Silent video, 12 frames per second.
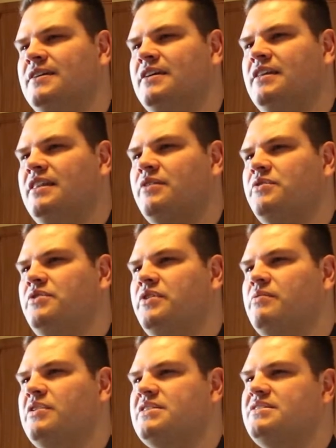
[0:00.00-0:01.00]
think we're
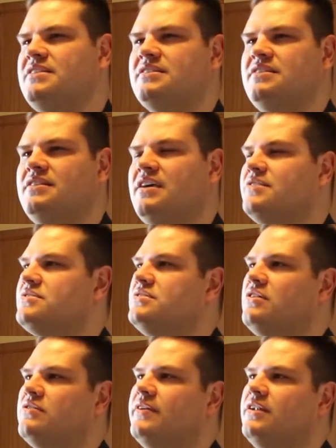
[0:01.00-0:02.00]
doing about a
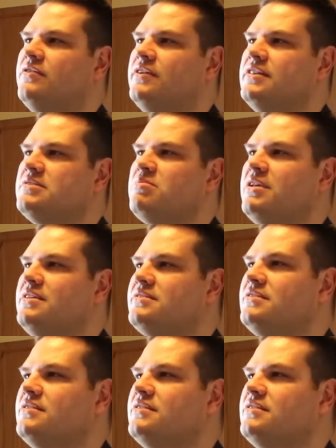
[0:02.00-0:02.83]
$60,000 rental on this place.